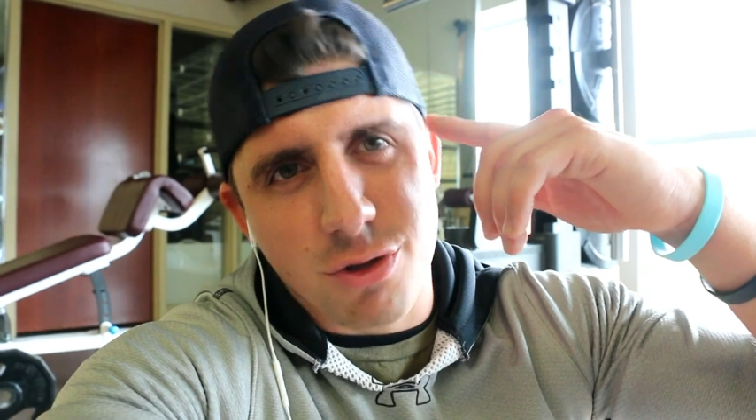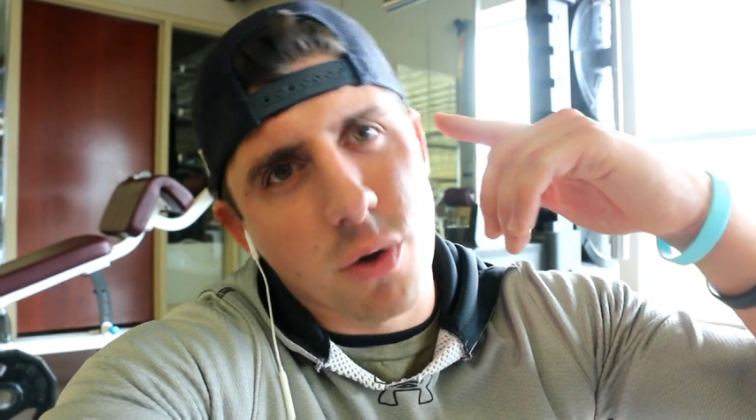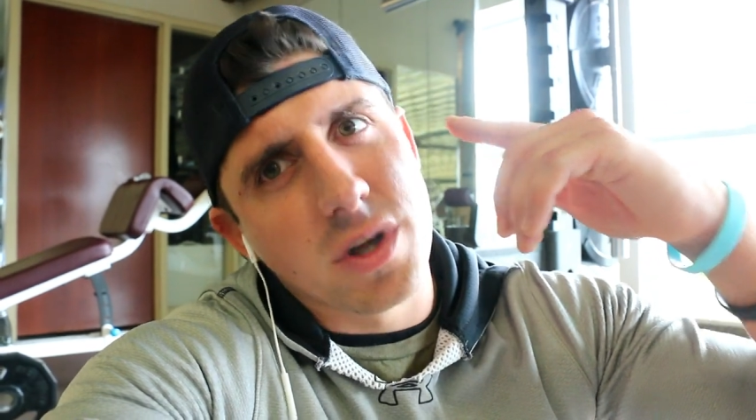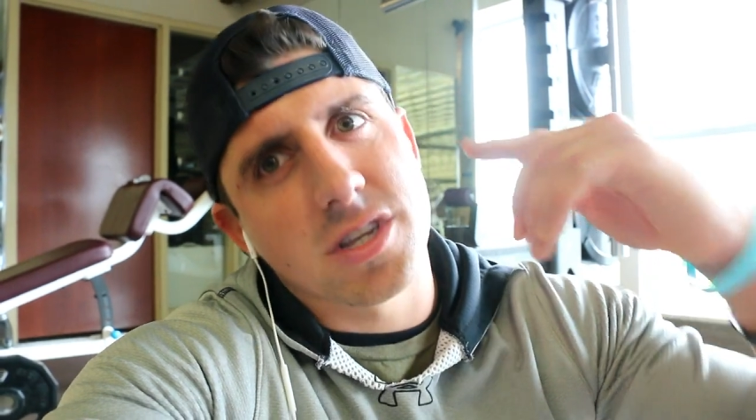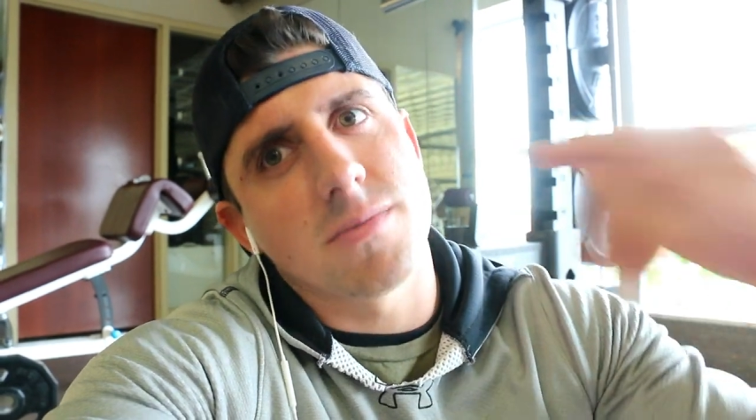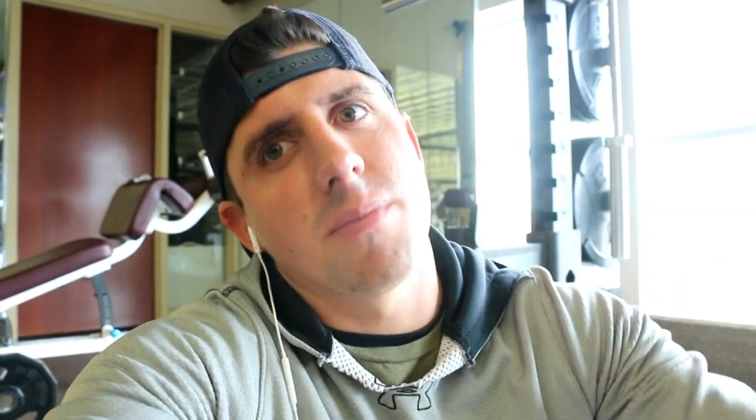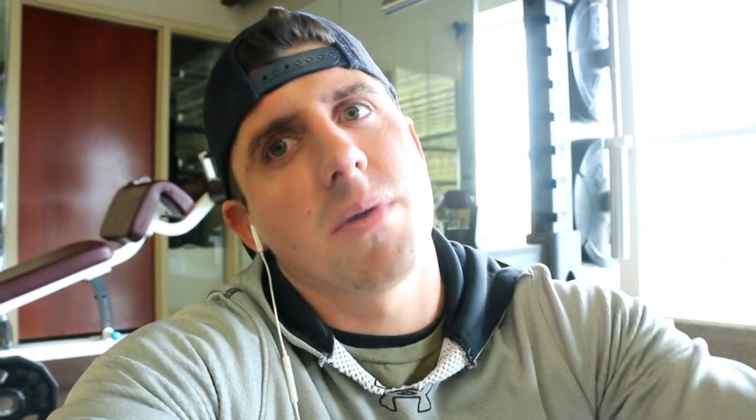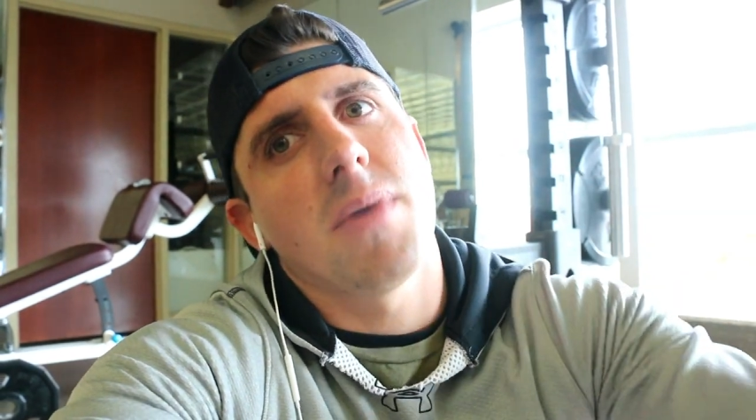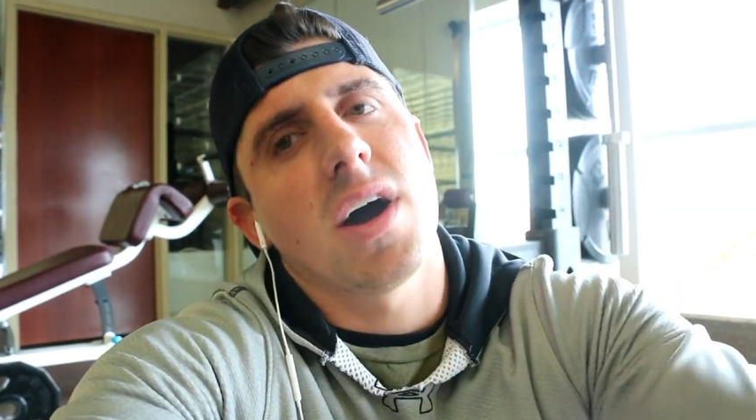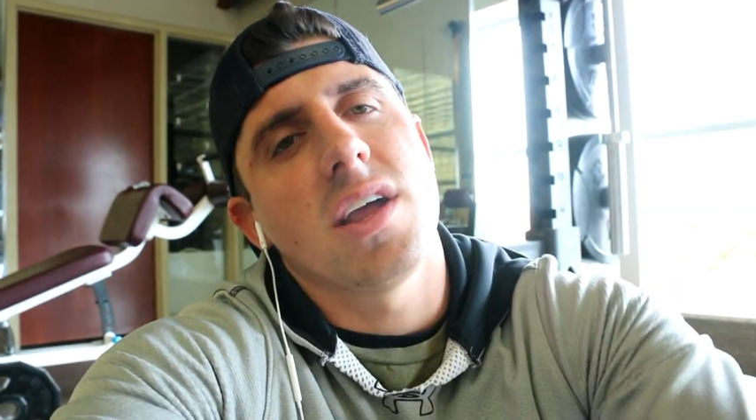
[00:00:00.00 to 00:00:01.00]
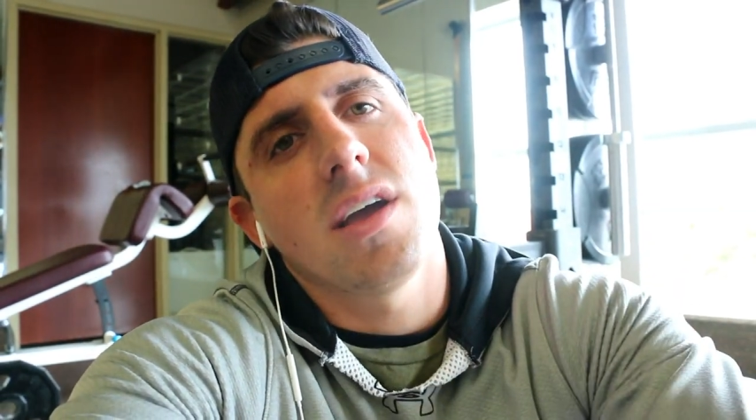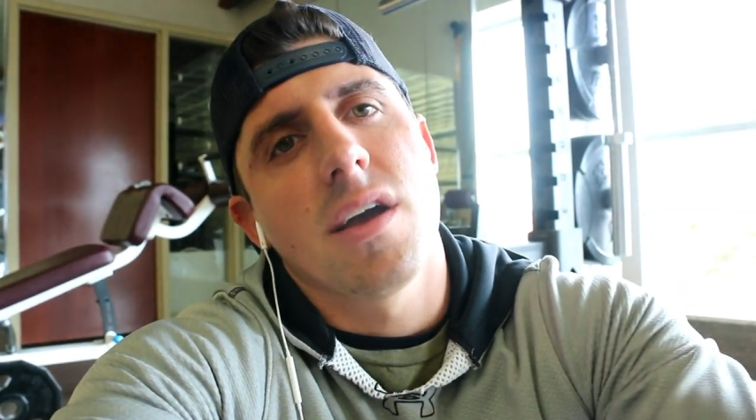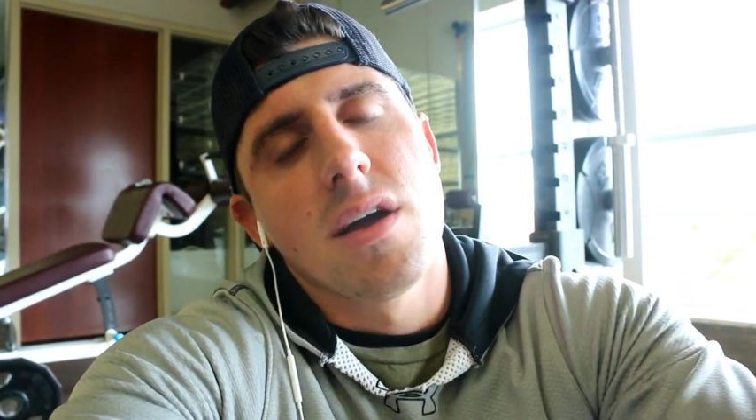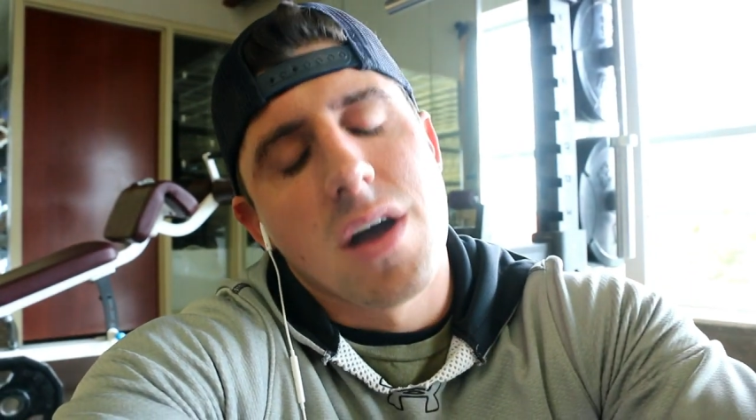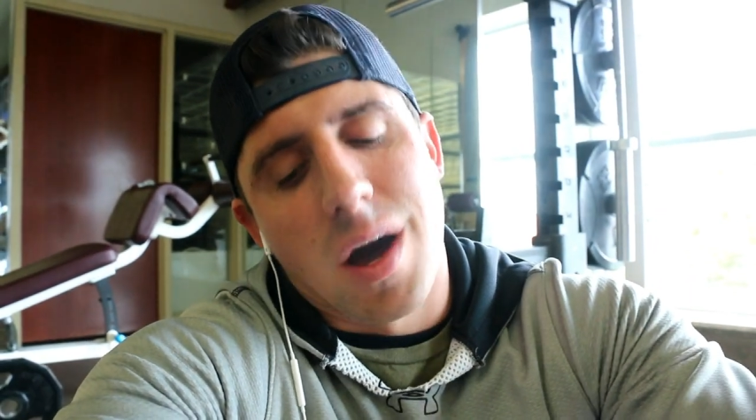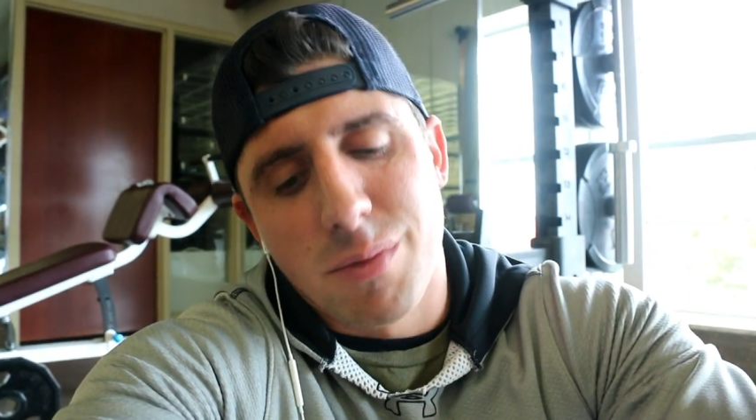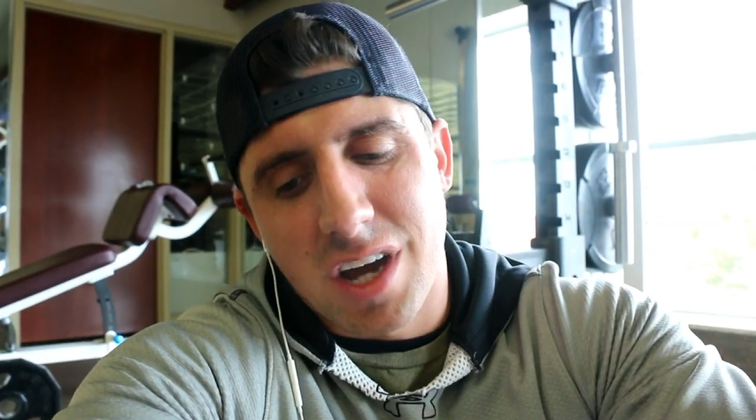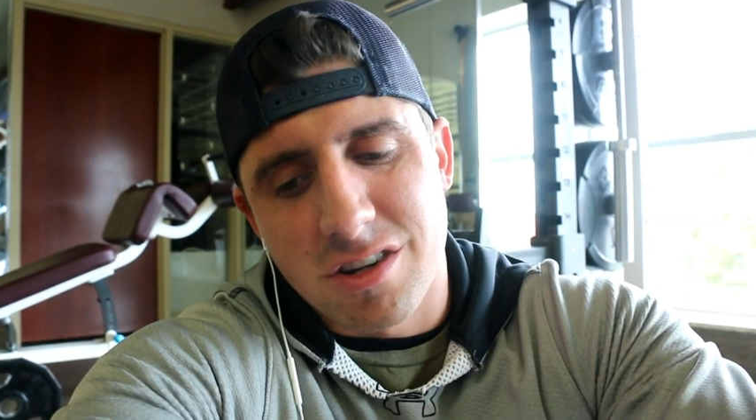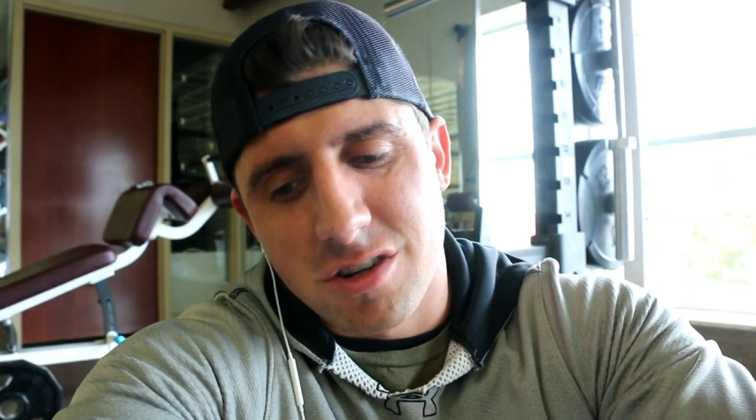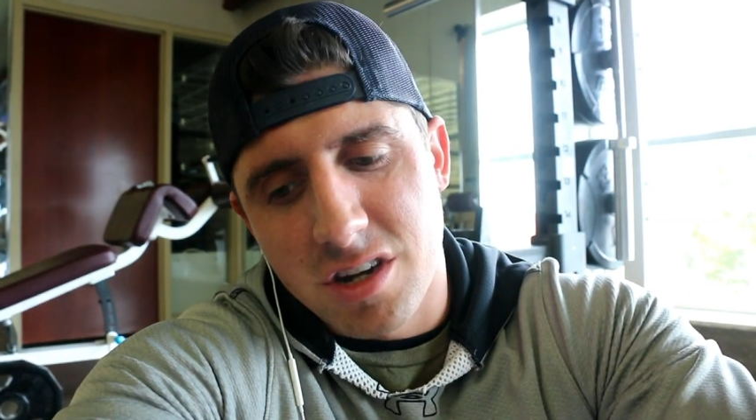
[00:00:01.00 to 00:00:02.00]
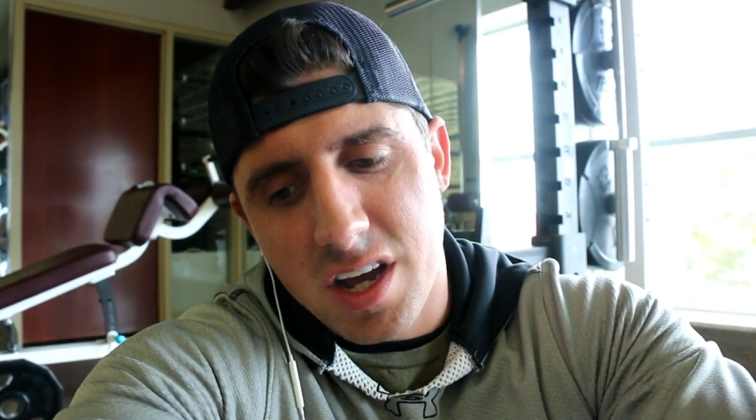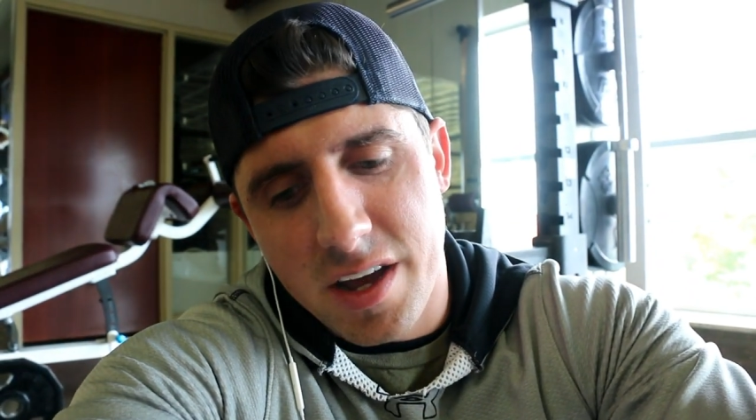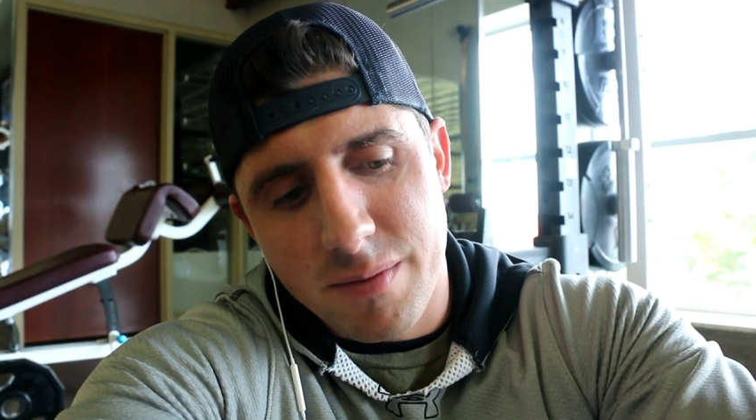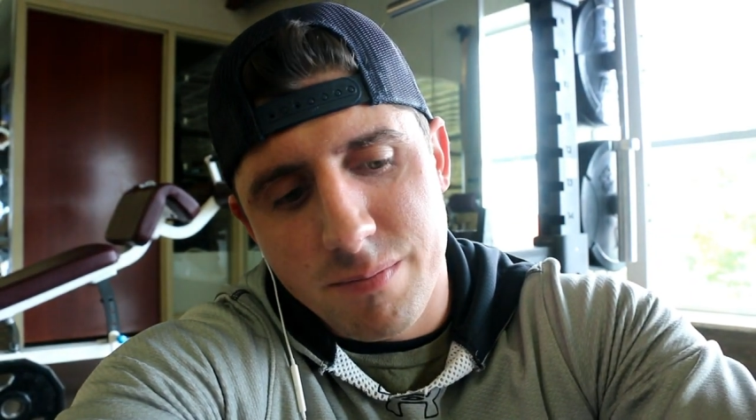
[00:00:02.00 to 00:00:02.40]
throw in some upper body. I'm not sure yet.